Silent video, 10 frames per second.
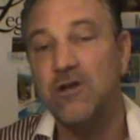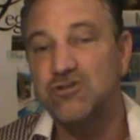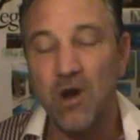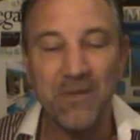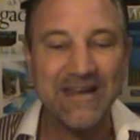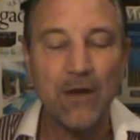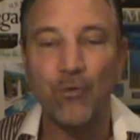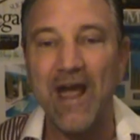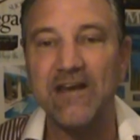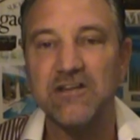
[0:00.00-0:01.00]
So I'm going to get
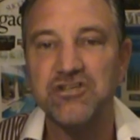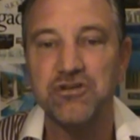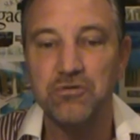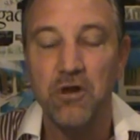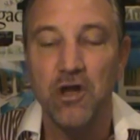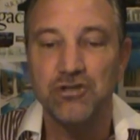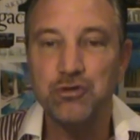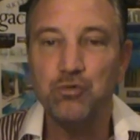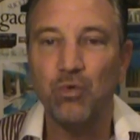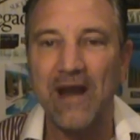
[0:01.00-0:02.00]
right into
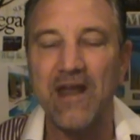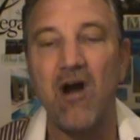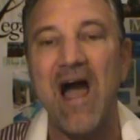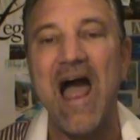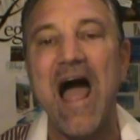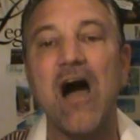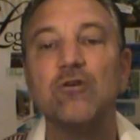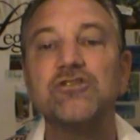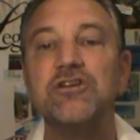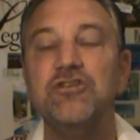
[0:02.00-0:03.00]
right now
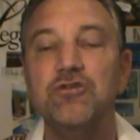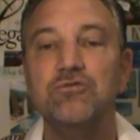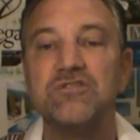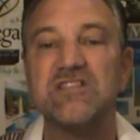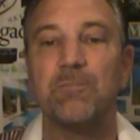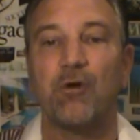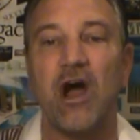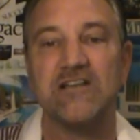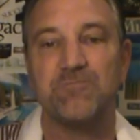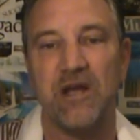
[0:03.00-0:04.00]
how to use the
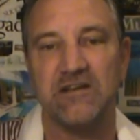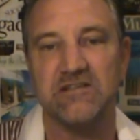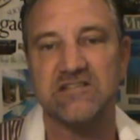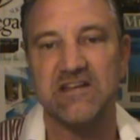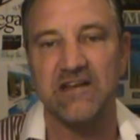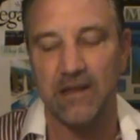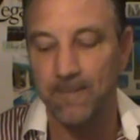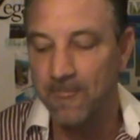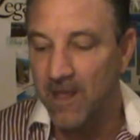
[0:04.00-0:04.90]
prospecting CD.